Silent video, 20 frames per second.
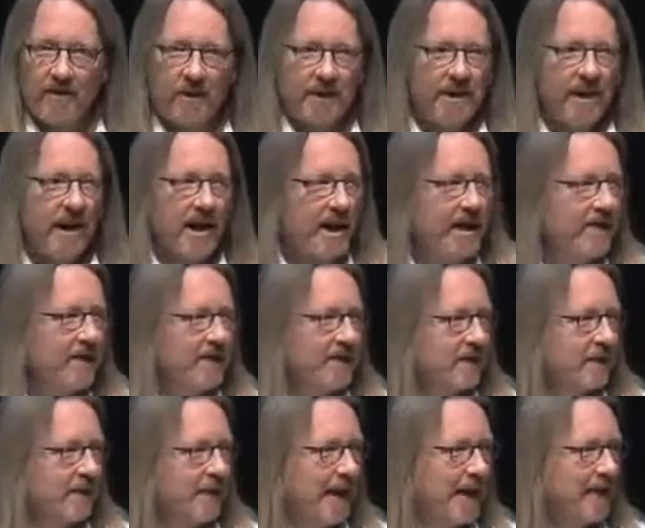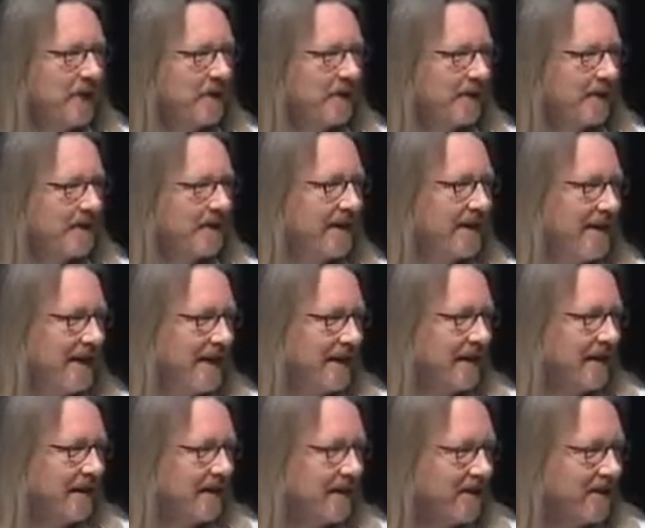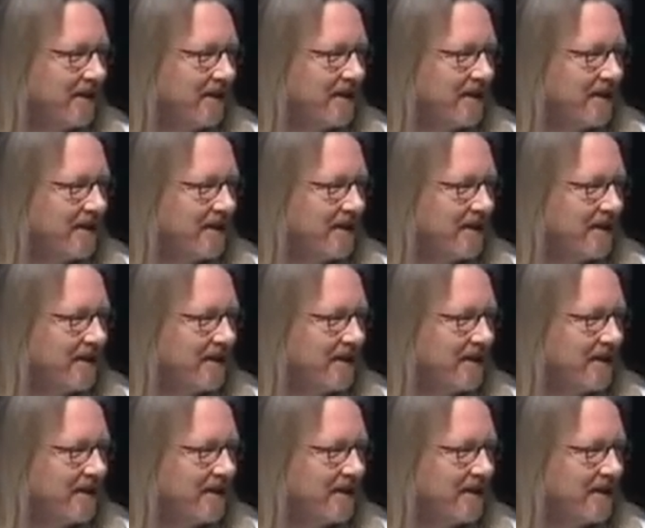What kind of a space was it taken in?